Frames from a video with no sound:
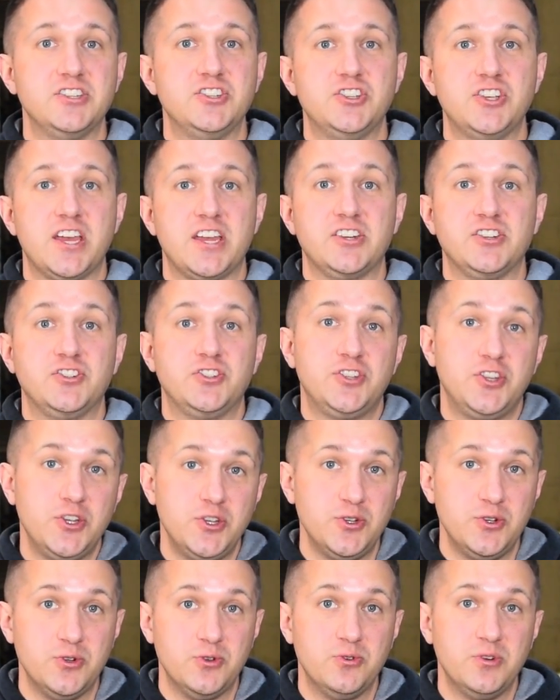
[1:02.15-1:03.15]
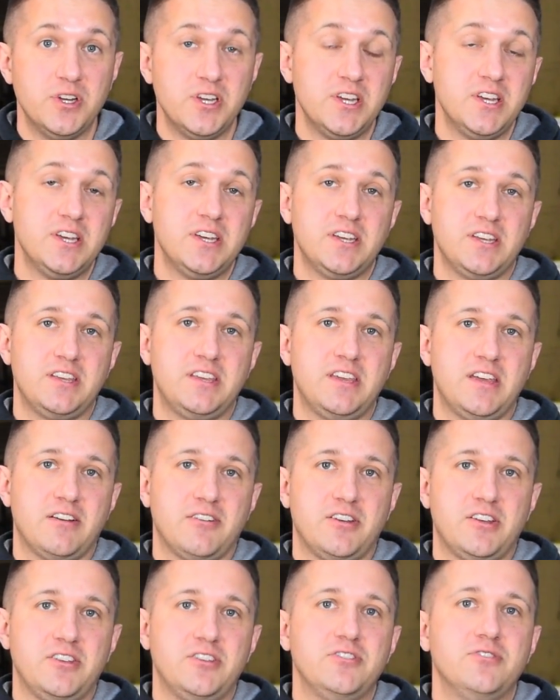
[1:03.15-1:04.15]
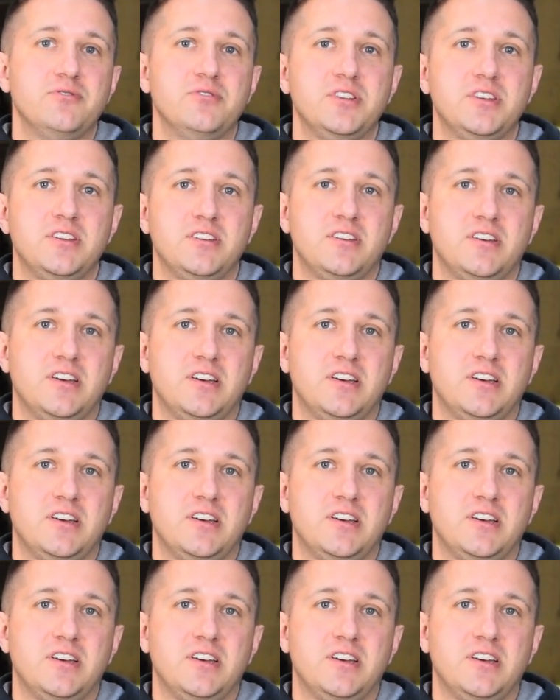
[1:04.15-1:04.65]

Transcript: Gen 2 Garrett unit